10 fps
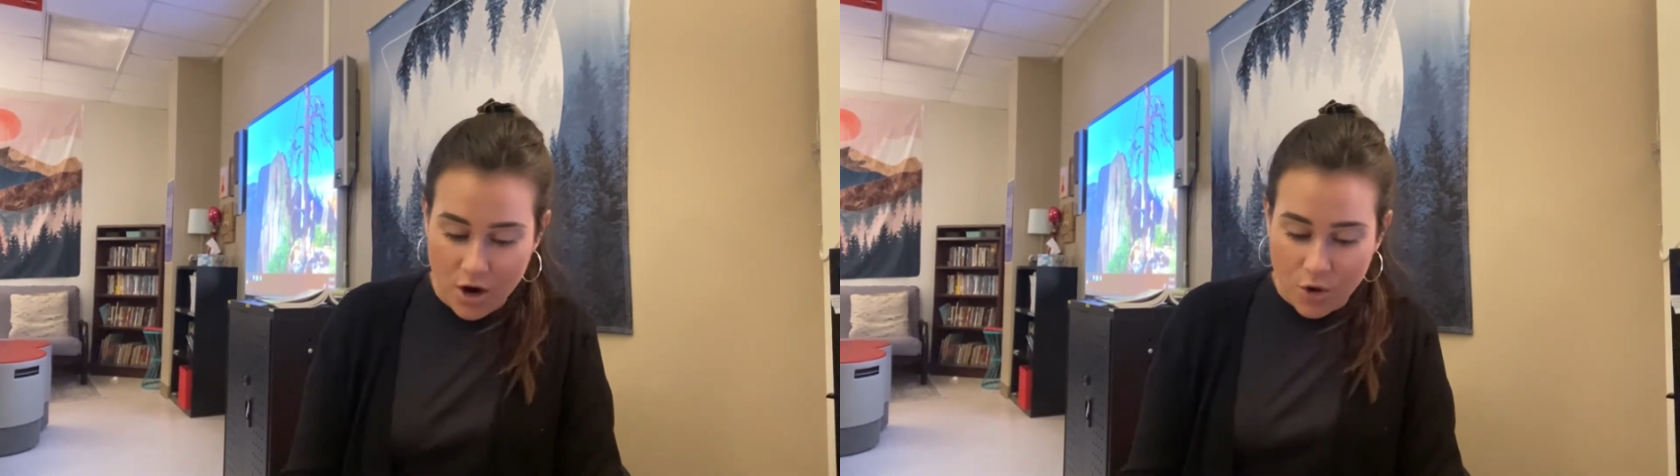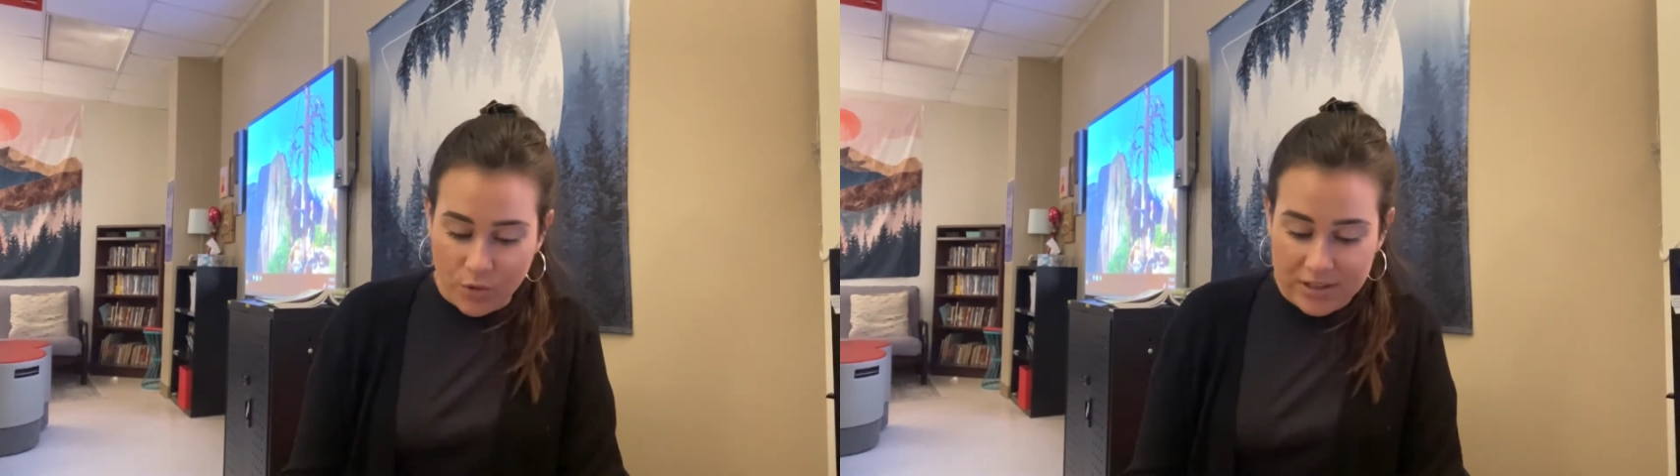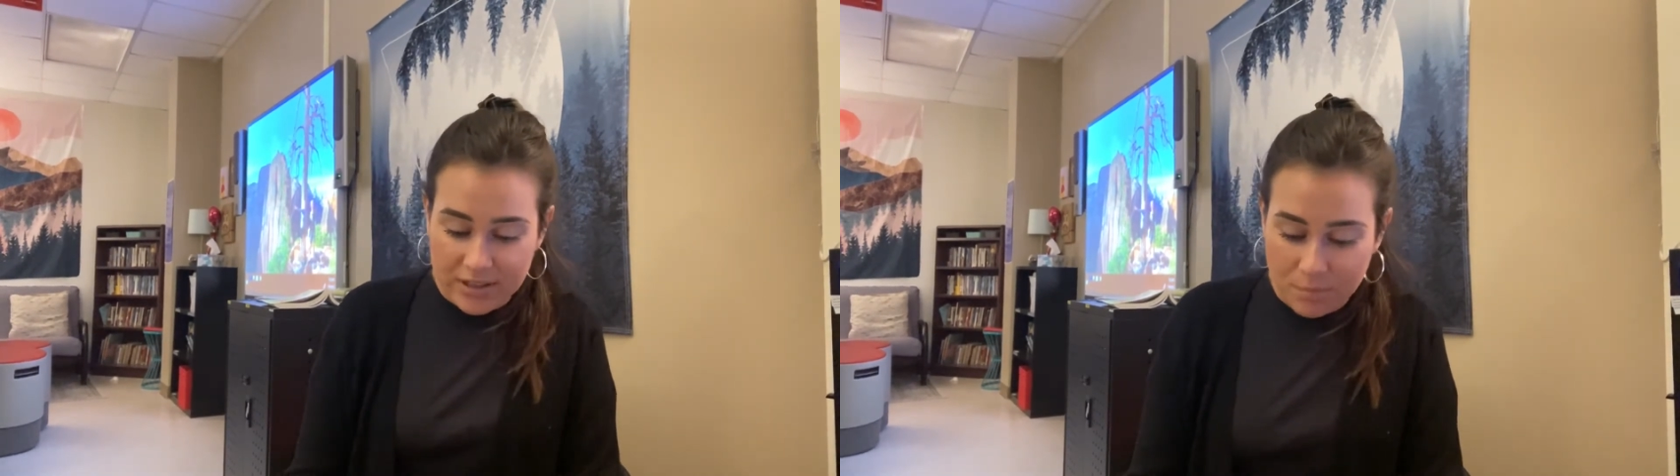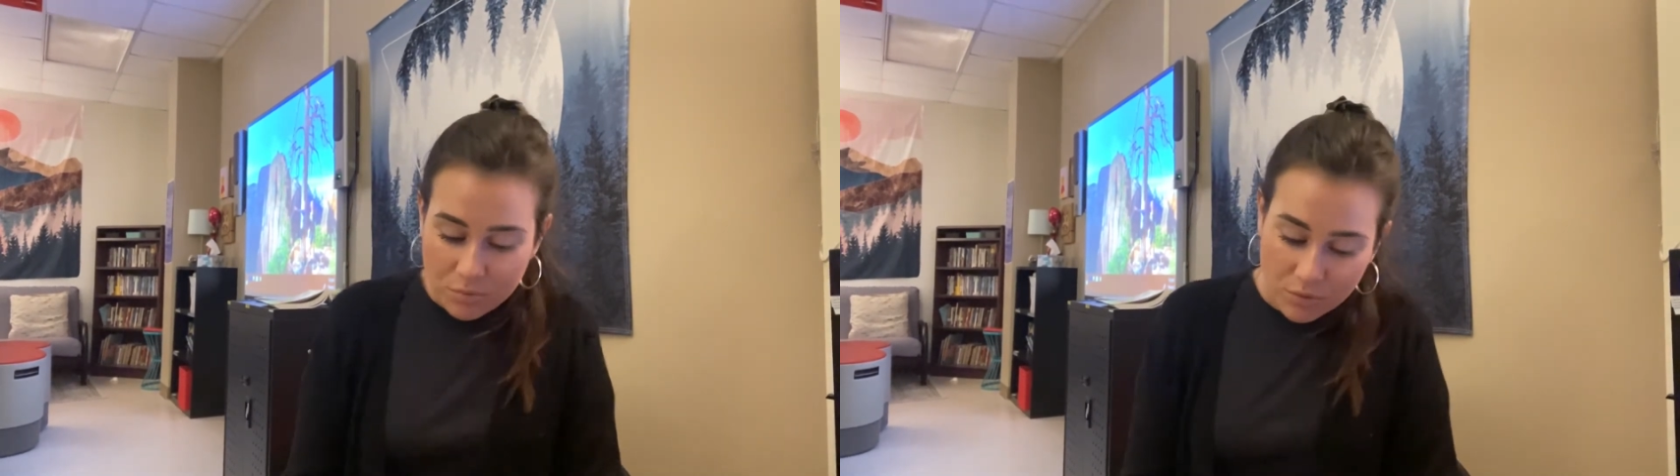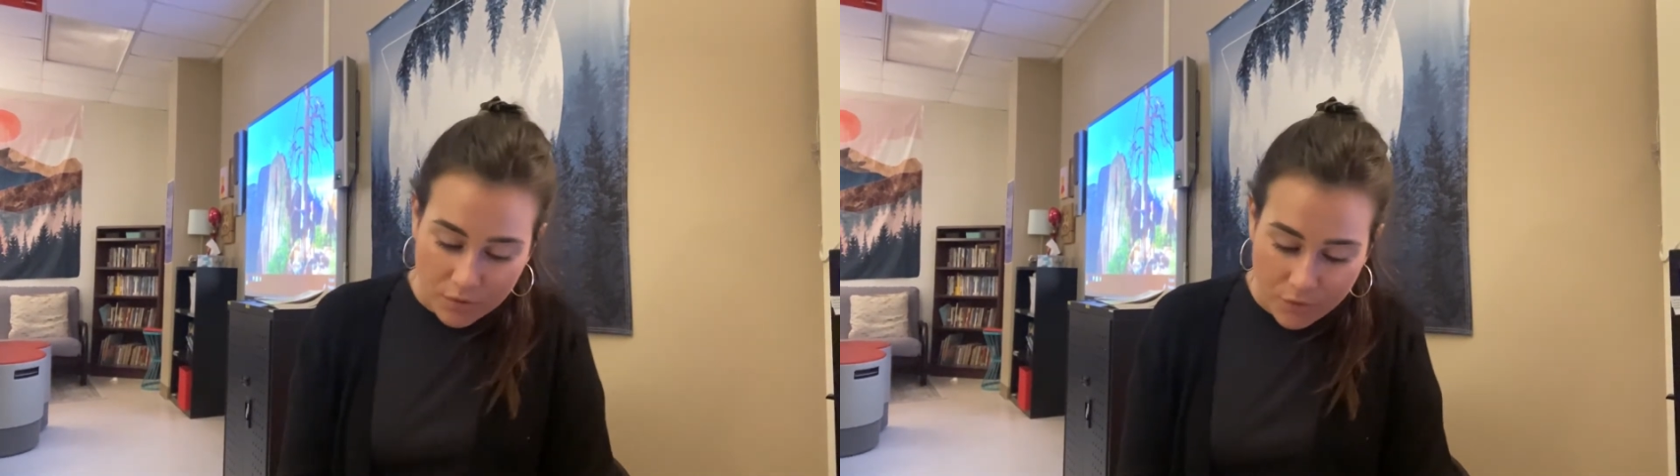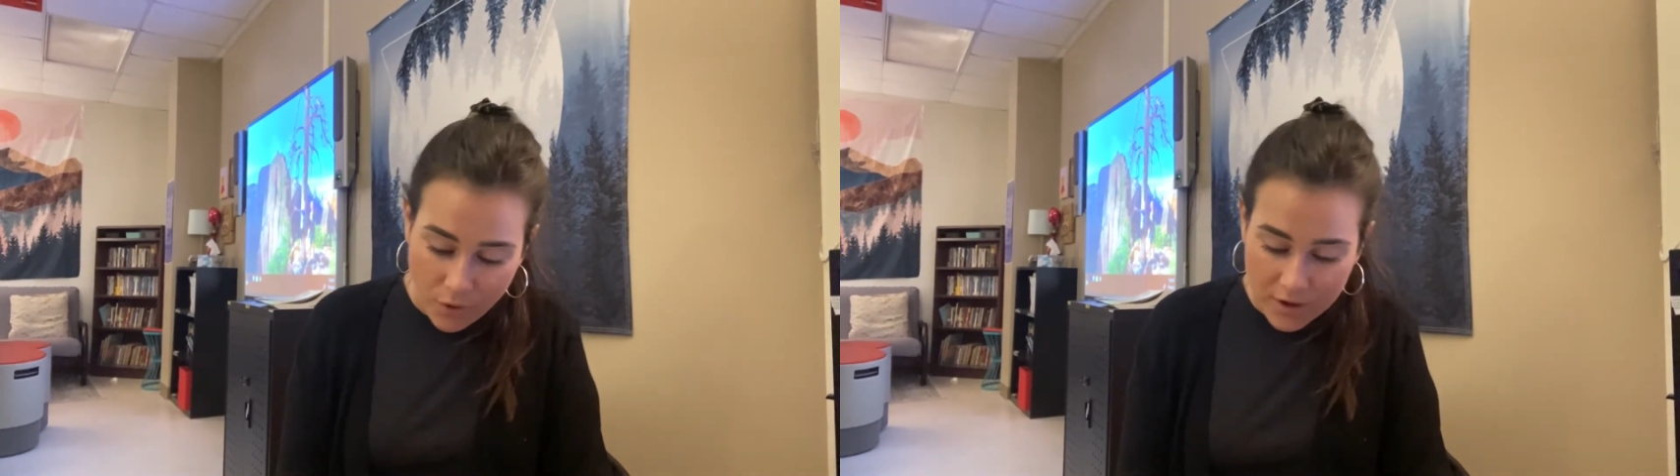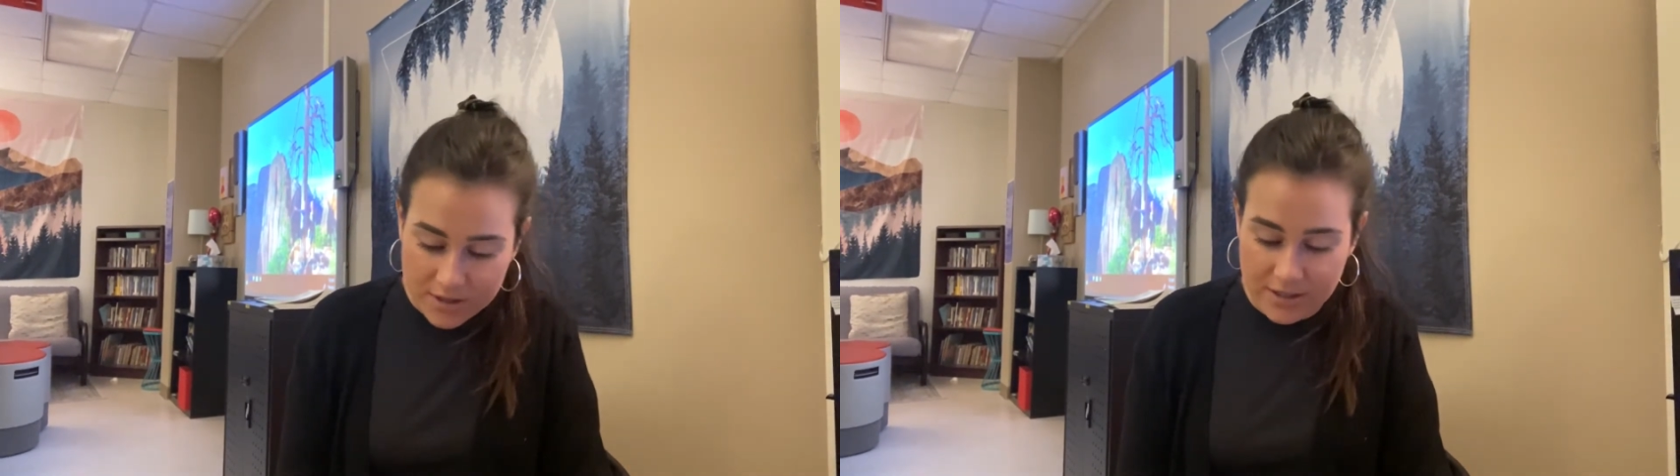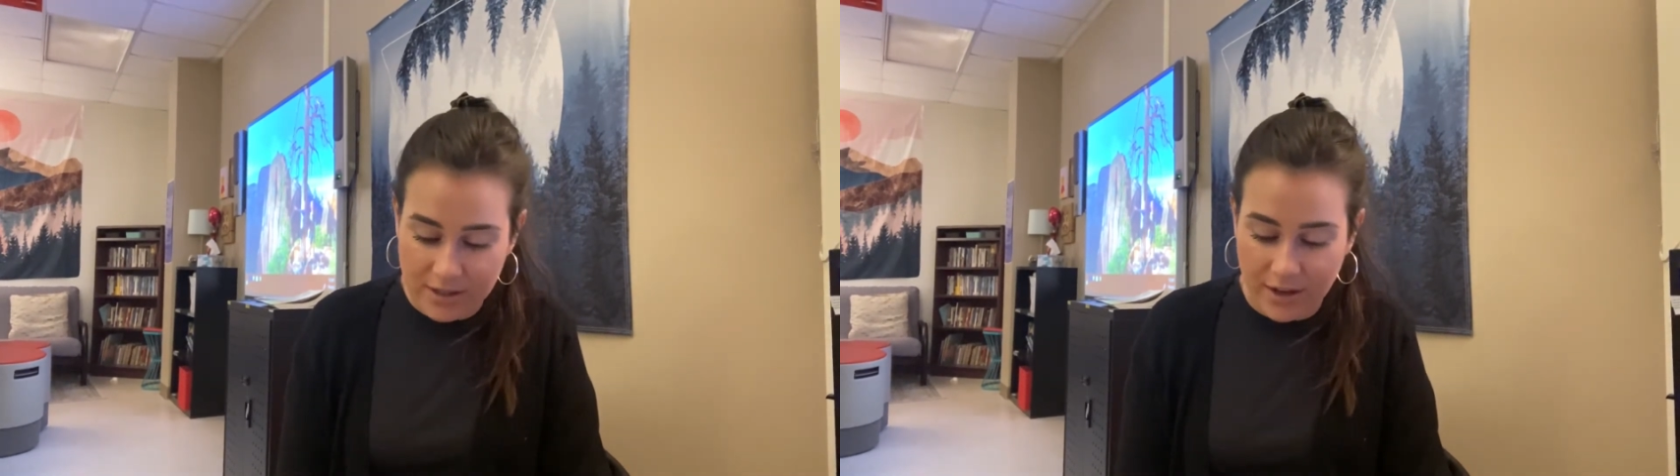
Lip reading: We slipped through the forest until